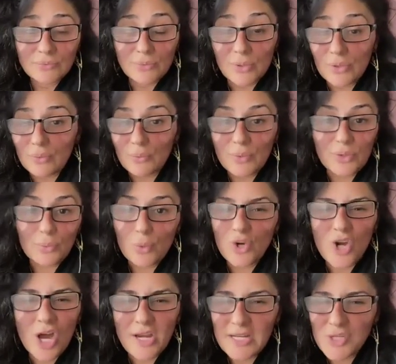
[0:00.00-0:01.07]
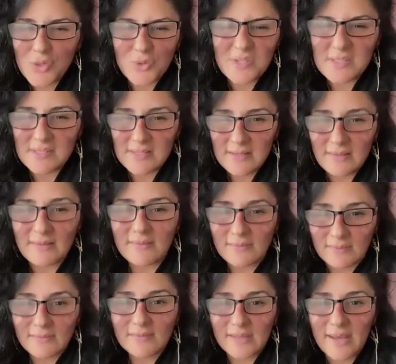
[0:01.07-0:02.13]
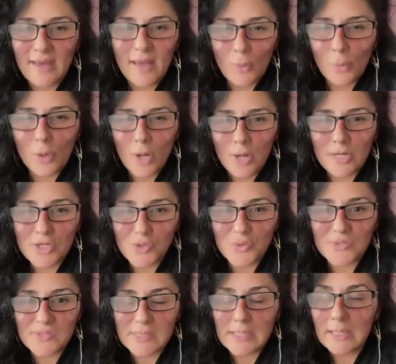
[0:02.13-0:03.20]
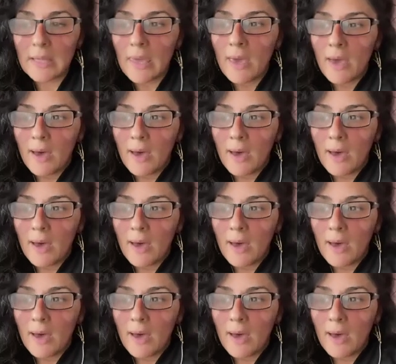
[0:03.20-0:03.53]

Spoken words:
we're not interested. Yeah, we're not interested.